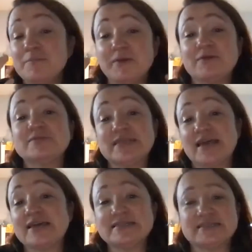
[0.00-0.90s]
But it was an
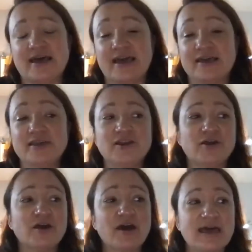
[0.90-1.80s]
hmm. eyesight, you know,
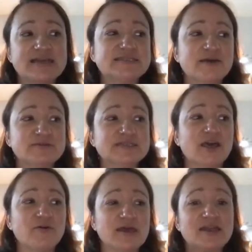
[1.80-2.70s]
her eyesight was
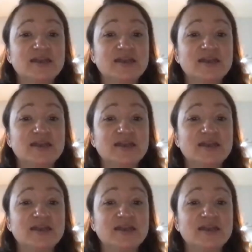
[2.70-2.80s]
going,